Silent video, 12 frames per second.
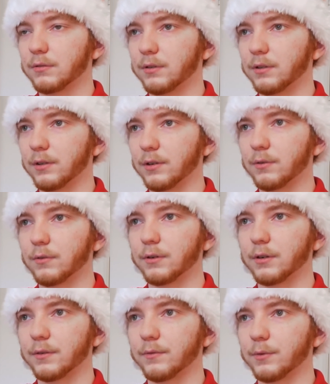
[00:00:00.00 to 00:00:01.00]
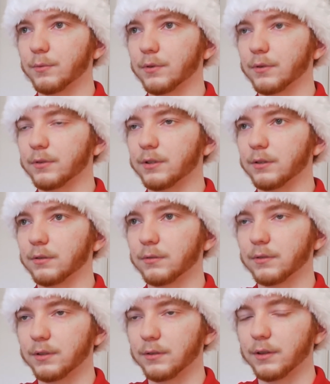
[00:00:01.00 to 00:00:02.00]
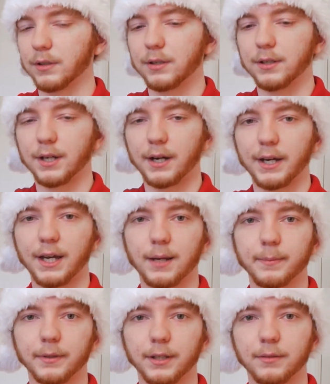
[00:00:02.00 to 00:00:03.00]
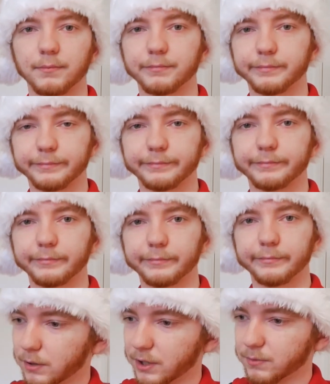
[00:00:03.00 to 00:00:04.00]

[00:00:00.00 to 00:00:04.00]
in the corner of the world and then die happily. That's